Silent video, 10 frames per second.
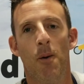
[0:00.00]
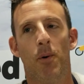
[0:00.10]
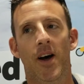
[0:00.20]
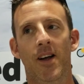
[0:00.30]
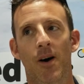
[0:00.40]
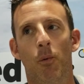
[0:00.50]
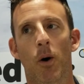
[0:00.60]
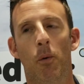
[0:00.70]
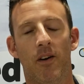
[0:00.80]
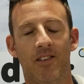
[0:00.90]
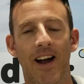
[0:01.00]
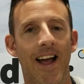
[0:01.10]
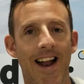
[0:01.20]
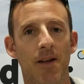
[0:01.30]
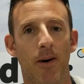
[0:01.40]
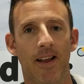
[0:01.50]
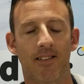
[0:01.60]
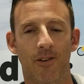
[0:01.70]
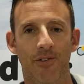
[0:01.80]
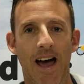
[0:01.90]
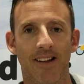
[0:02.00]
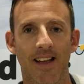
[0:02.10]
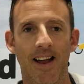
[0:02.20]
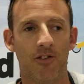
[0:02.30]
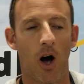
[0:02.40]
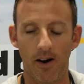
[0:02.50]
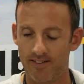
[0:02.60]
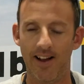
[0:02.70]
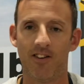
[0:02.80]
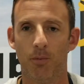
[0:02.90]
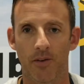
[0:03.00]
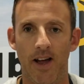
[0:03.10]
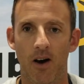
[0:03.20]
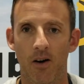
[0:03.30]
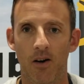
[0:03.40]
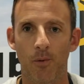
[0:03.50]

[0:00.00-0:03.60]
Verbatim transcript: But what would excite anybody is the fact that it's all accessible now.